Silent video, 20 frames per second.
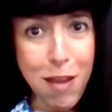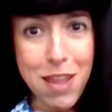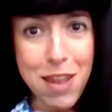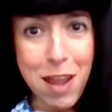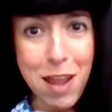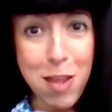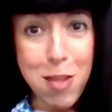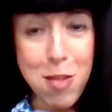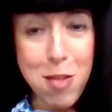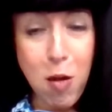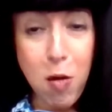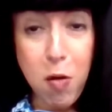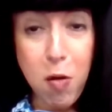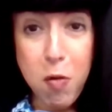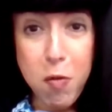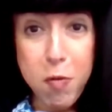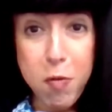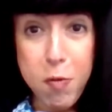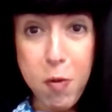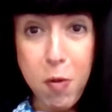And I
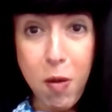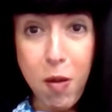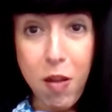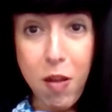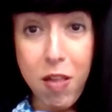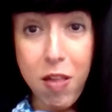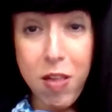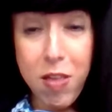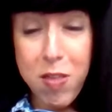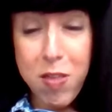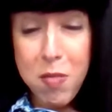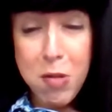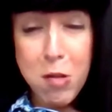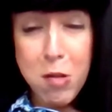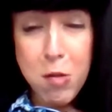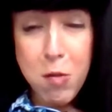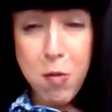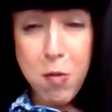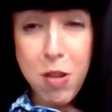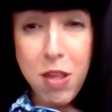know for the
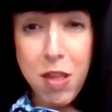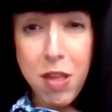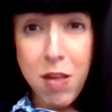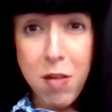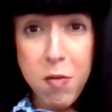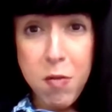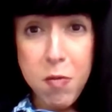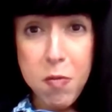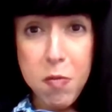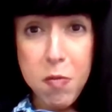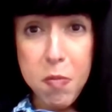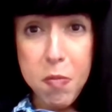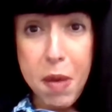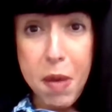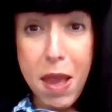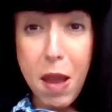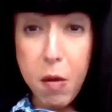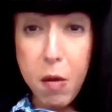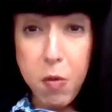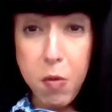majority of
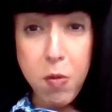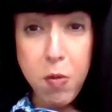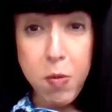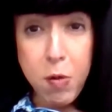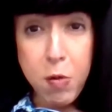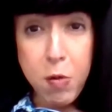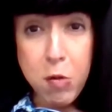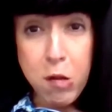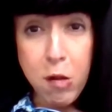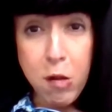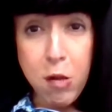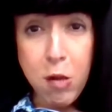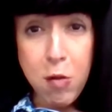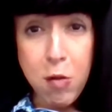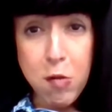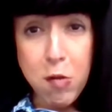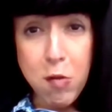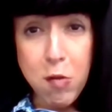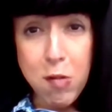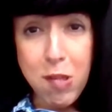power wheelchair
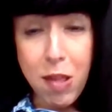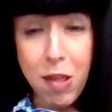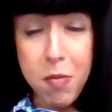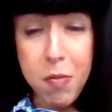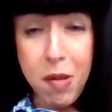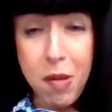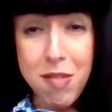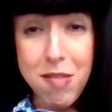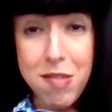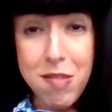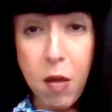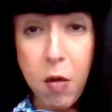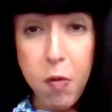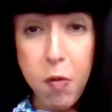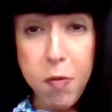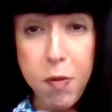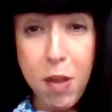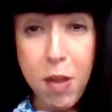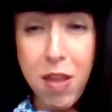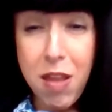users like
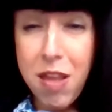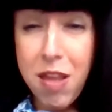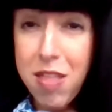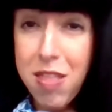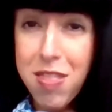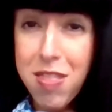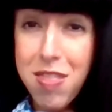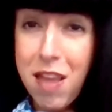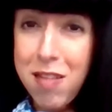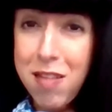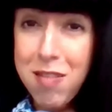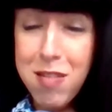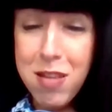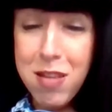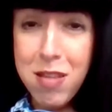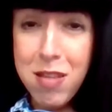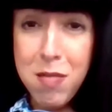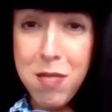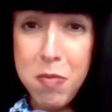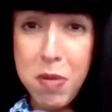myself, that's
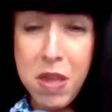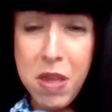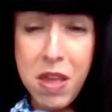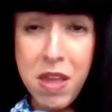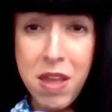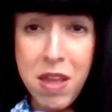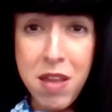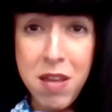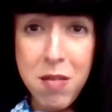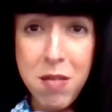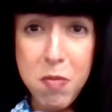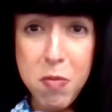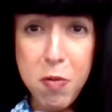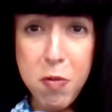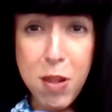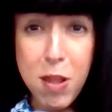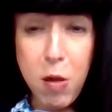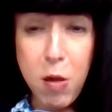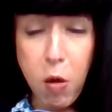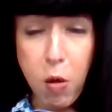going to be
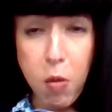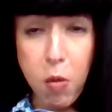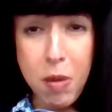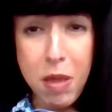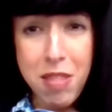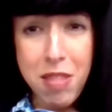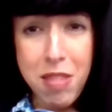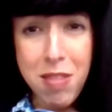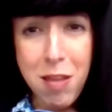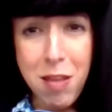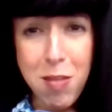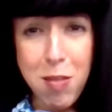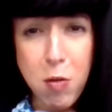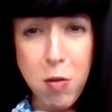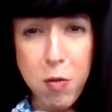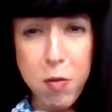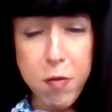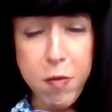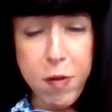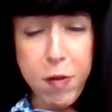pretty common, that
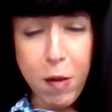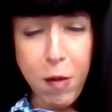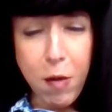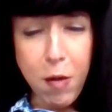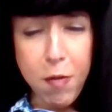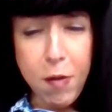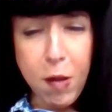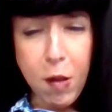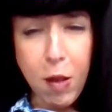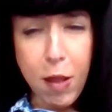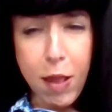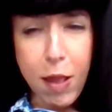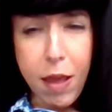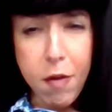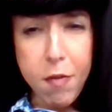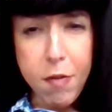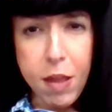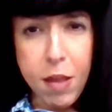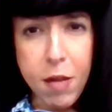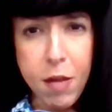they're very, very
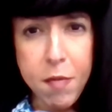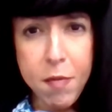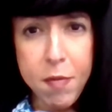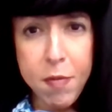heavy.